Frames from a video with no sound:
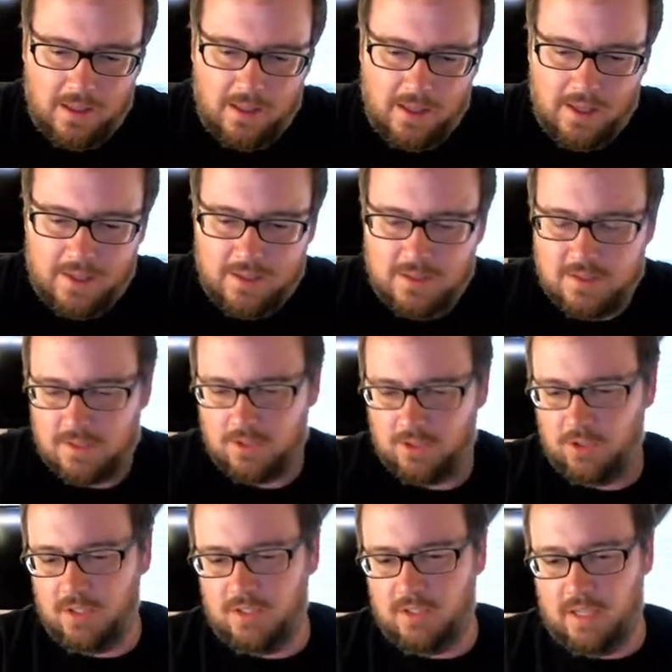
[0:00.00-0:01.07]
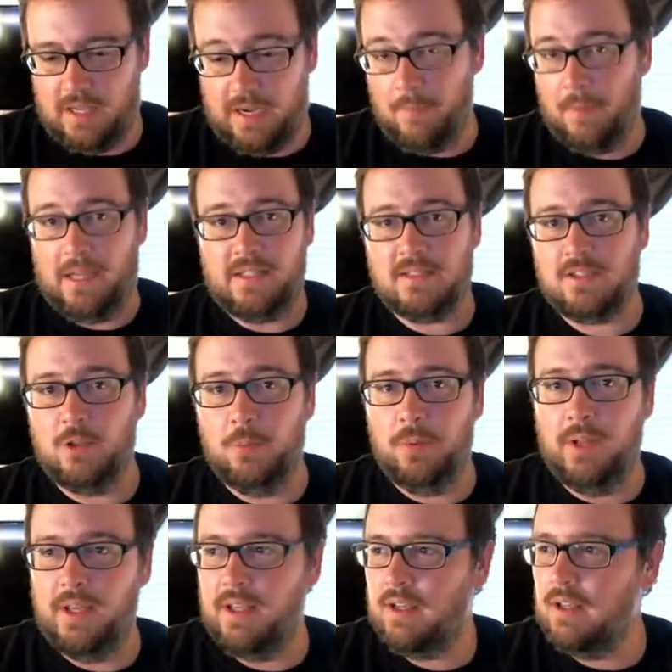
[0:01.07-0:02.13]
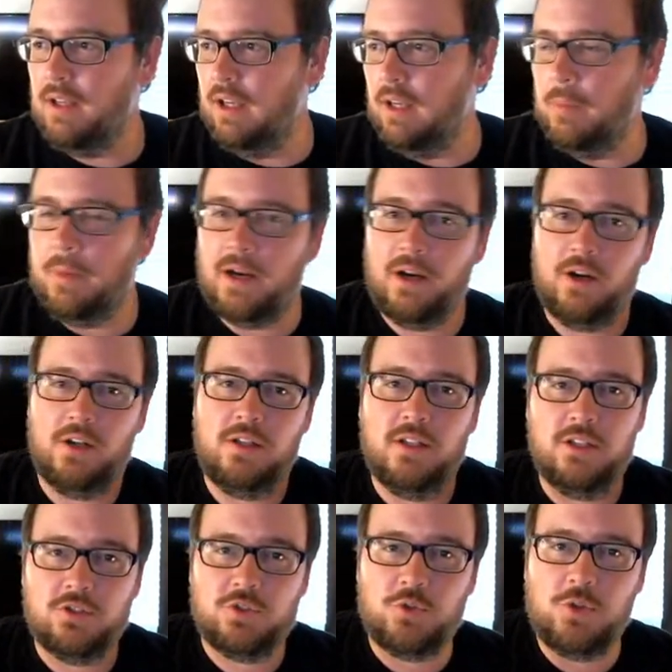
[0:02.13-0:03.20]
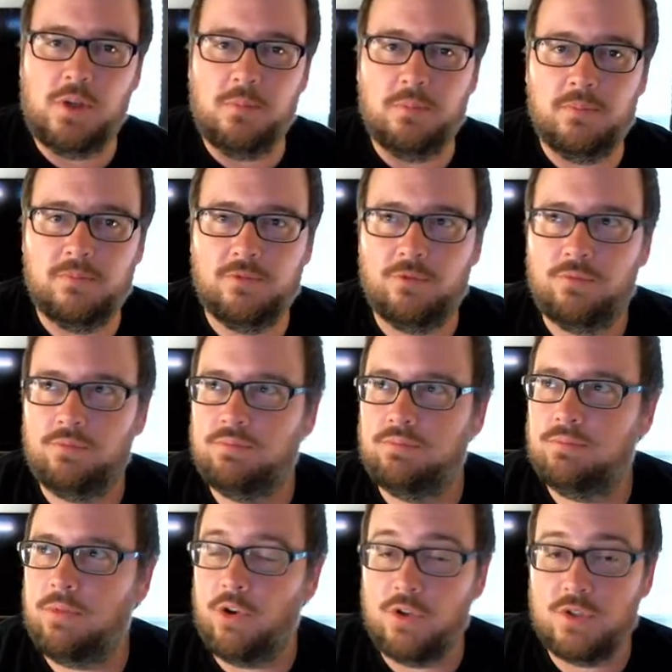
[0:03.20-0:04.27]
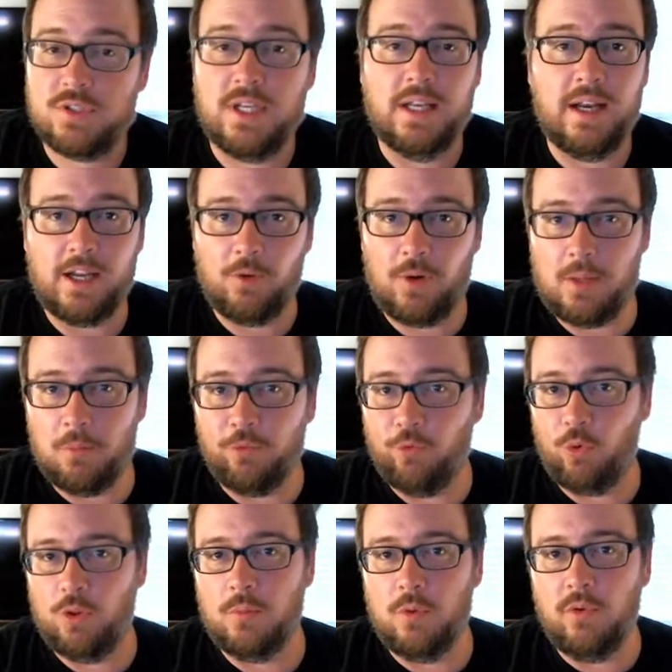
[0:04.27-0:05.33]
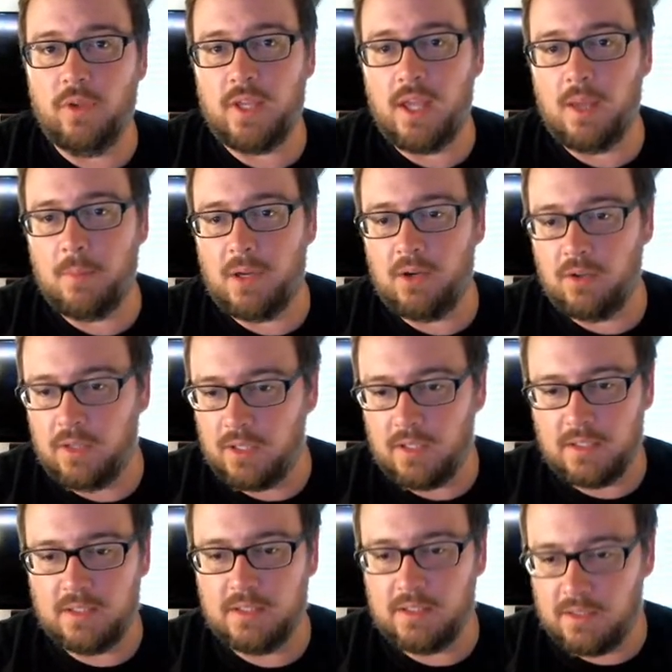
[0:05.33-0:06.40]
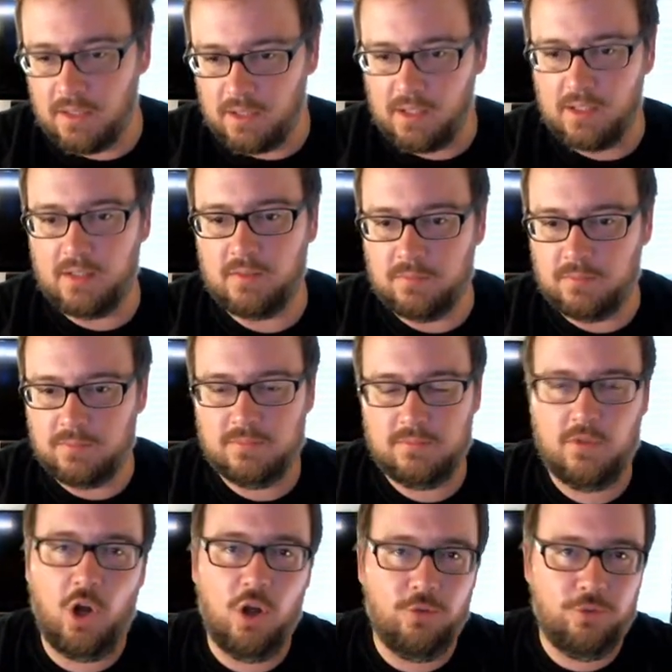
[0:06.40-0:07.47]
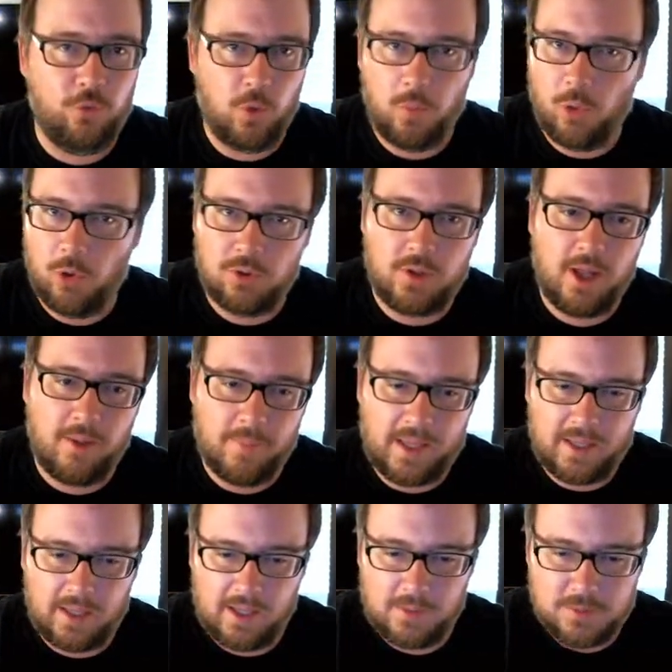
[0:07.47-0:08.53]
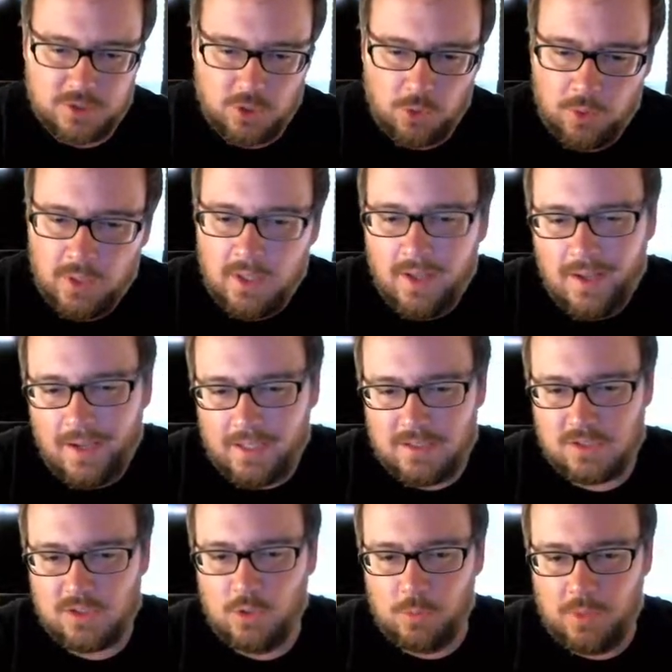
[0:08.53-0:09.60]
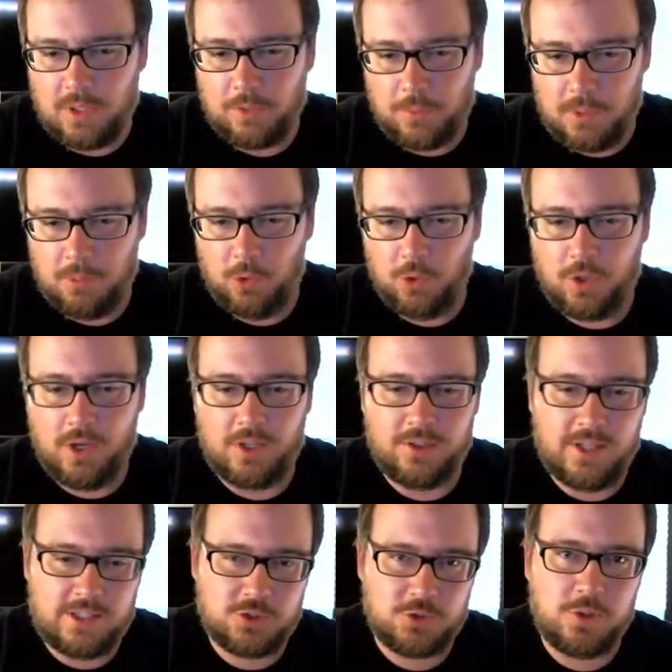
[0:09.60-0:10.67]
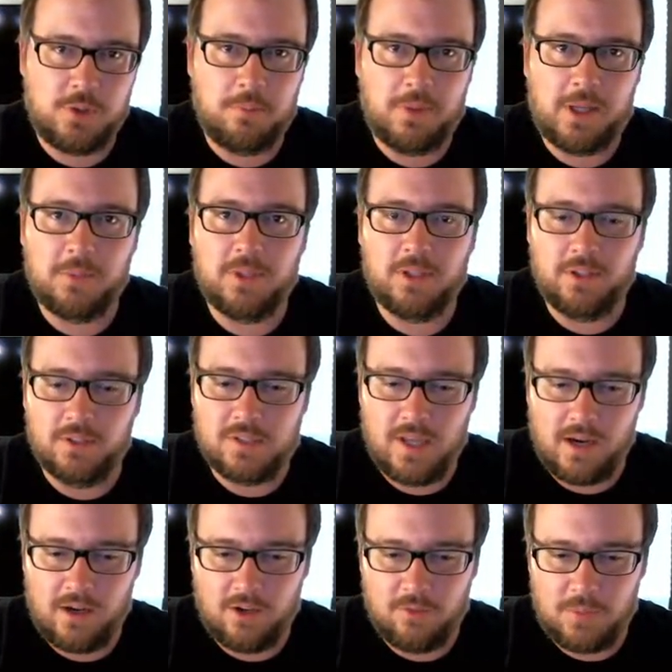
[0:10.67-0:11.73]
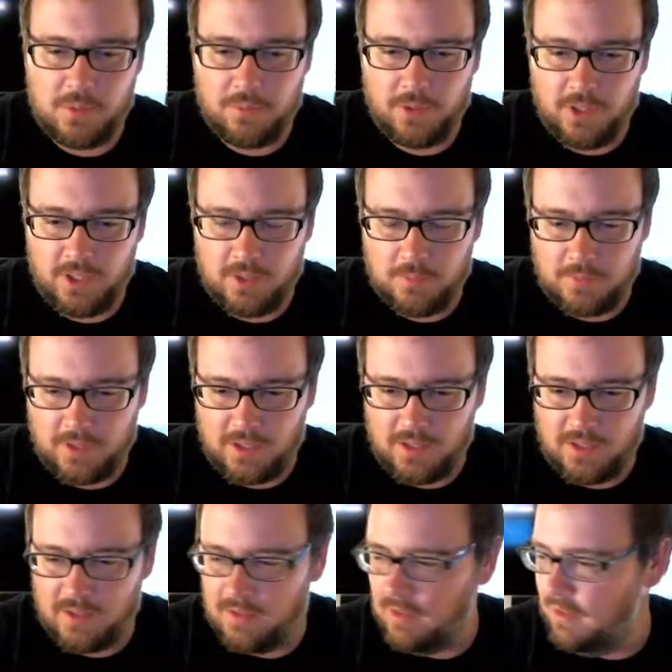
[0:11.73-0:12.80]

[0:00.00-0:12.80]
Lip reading: I considered it, and I might still play it, but I already did a stream Thursday night right before the movie came out, and I did all 4 Mortal Kombat games. So I assume that the people who caught that stream might be a little tired of me playing MK.